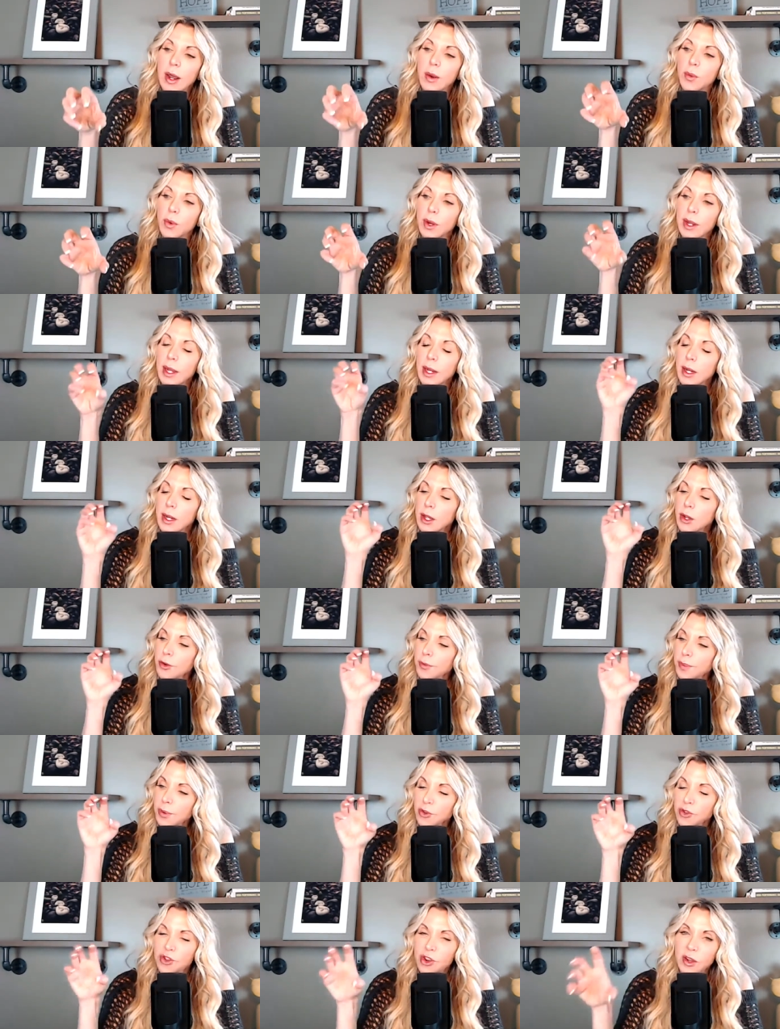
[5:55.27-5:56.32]
and we're getting your
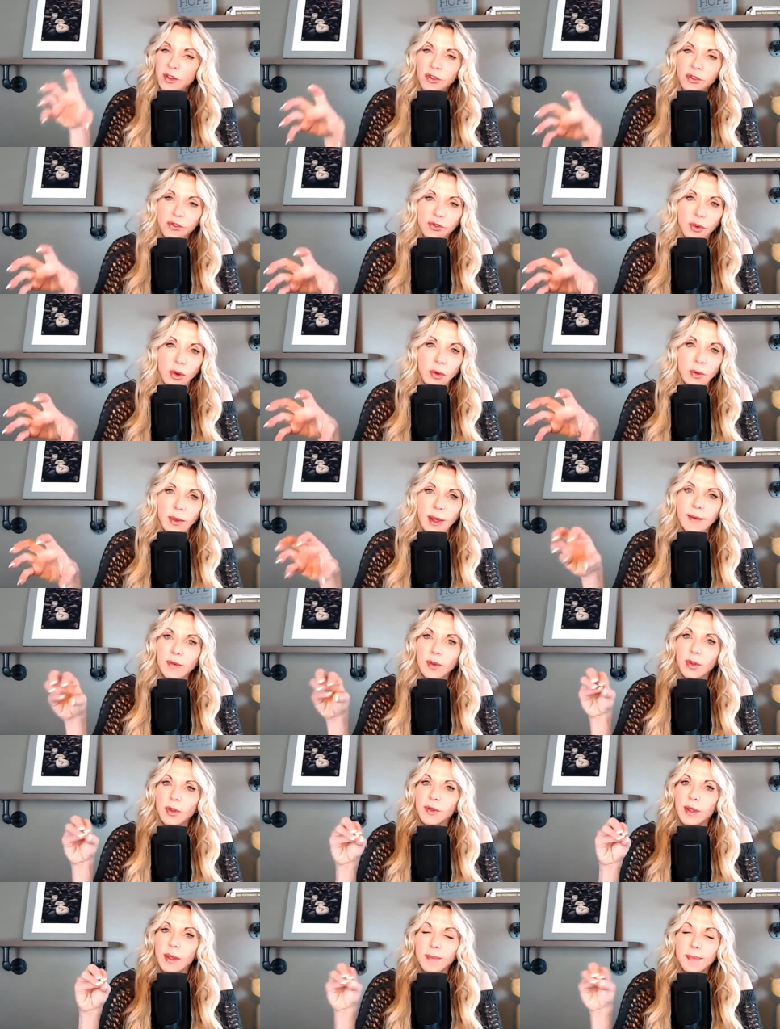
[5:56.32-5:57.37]
progesterone
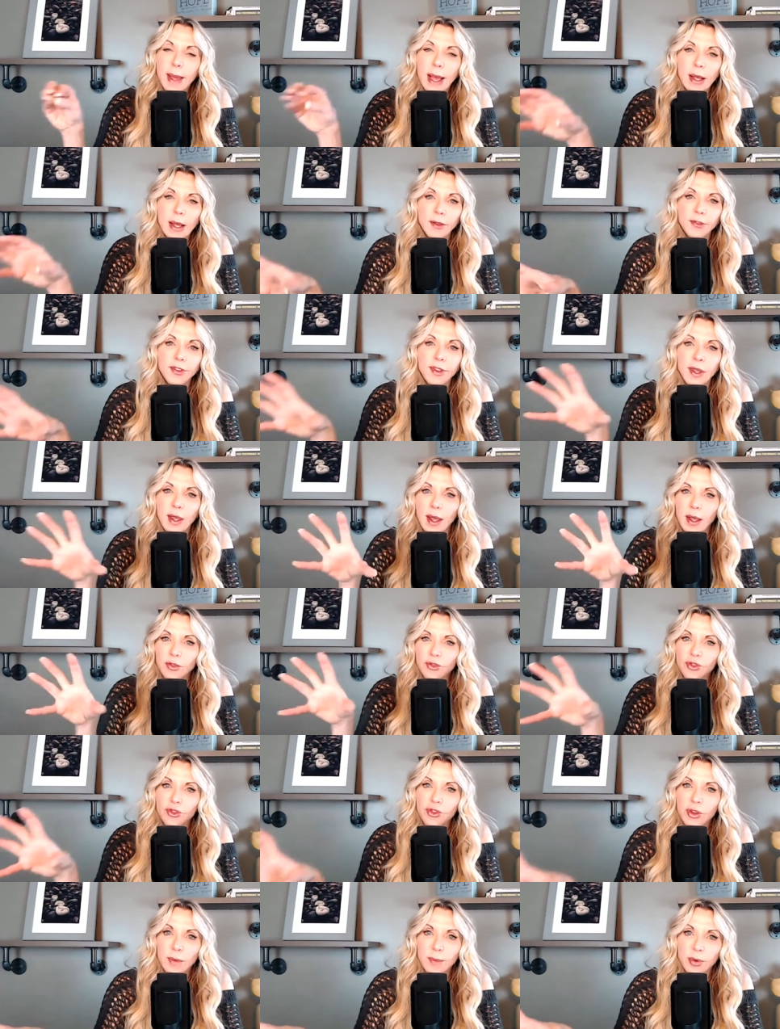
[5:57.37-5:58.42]
levels and balancing
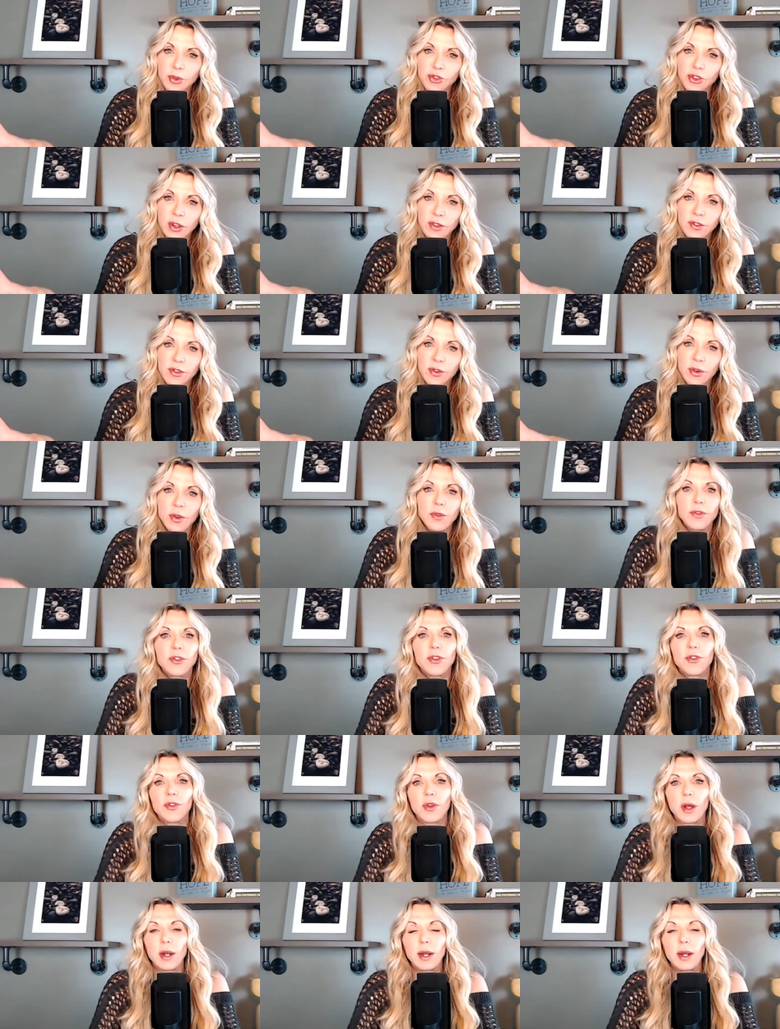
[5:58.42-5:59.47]
estrogen and progesterone so
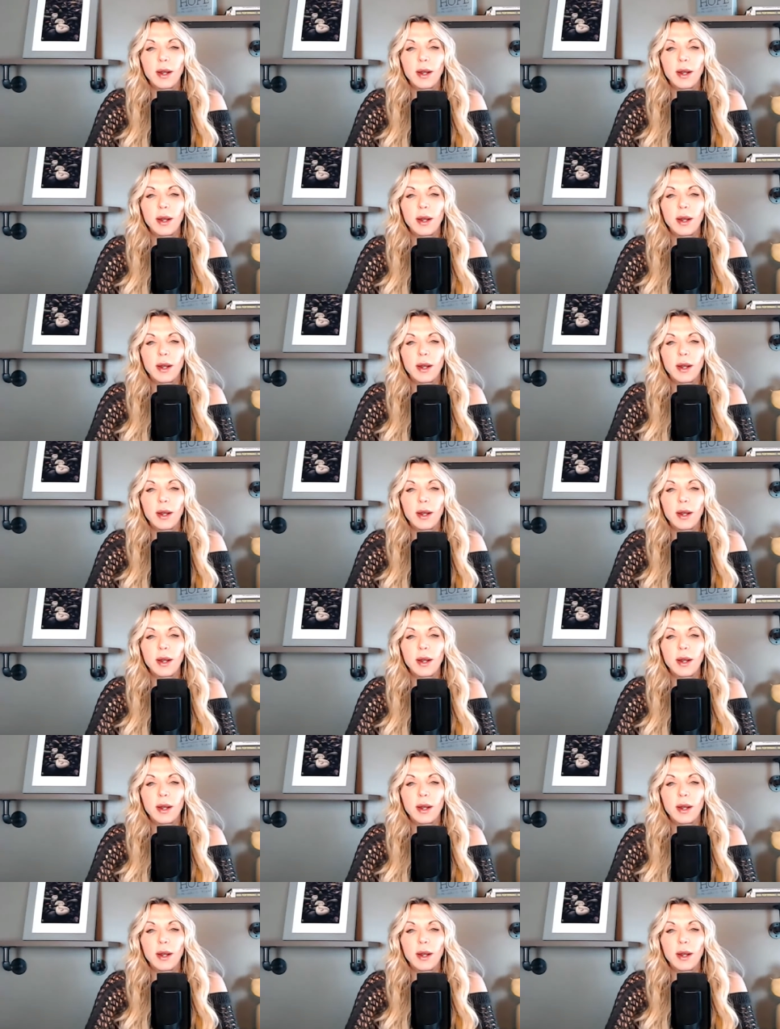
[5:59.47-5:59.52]
you're not